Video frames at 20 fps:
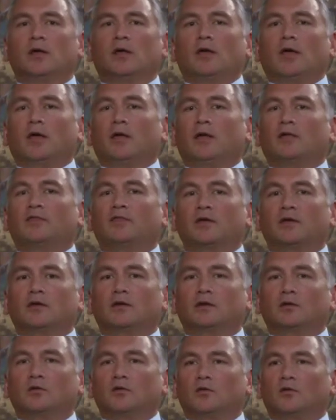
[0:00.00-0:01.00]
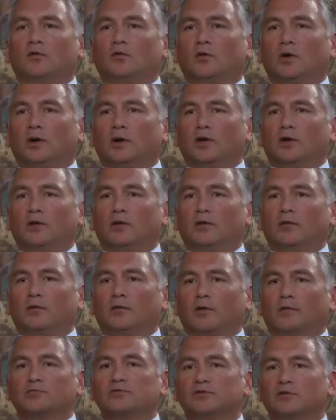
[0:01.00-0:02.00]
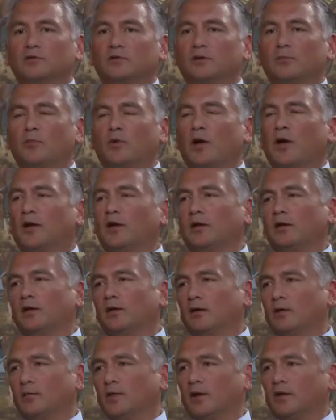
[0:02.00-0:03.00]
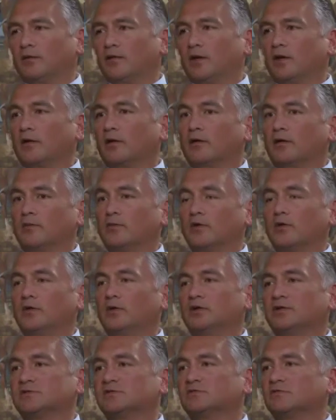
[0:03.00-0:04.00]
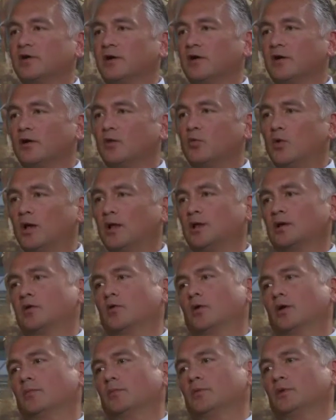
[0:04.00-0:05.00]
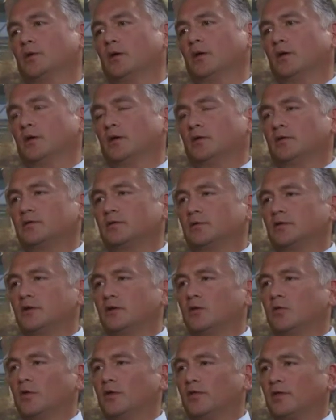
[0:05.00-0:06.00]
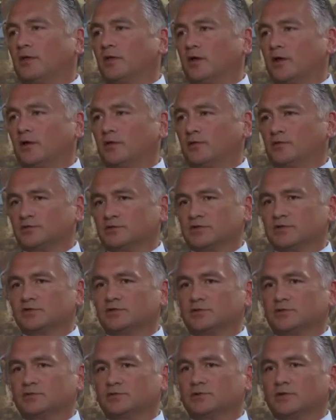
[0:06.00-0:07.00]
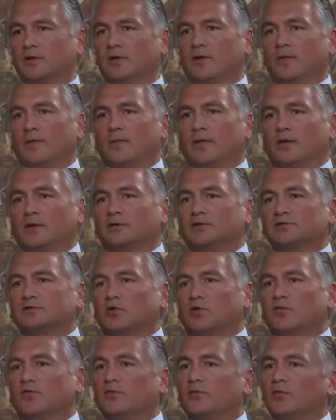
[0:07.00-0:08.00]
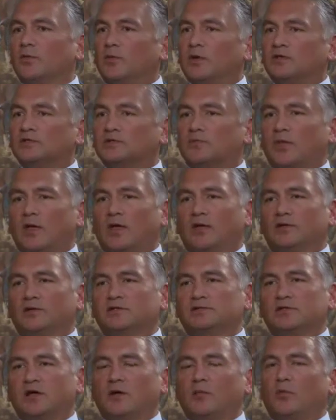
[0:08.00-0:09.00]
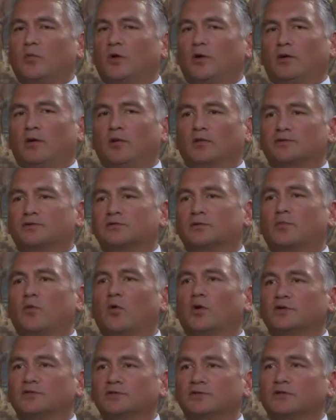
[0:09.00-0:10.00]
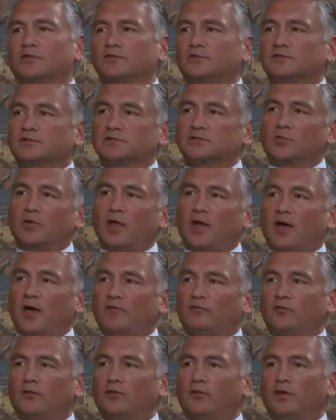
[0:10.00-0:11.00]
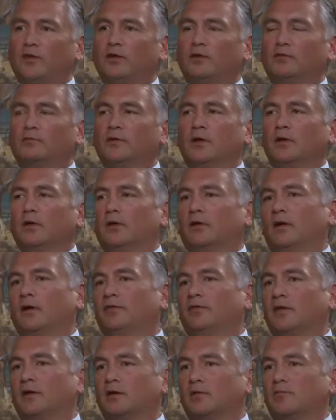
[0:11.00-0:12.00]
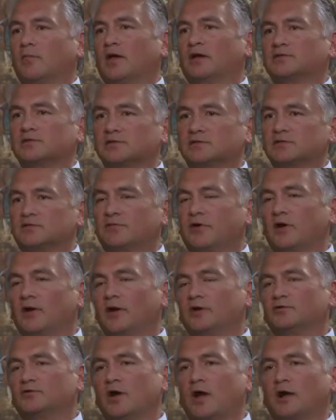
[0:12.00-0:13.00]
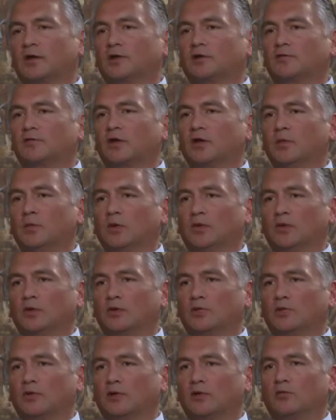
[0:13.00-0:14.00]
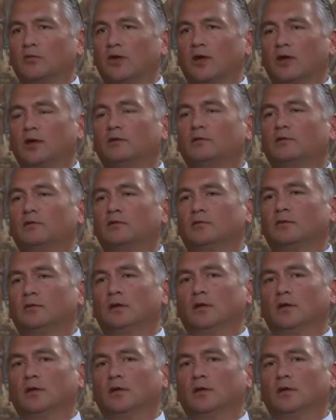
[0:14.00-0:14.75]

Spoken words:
I think, I'm certainly bragging here, but I think our community is very well equipped to deal with a lot of those issues. So from the municipality standpoint, all the support services we have within it, I think makes us a very attractive community to relocate to.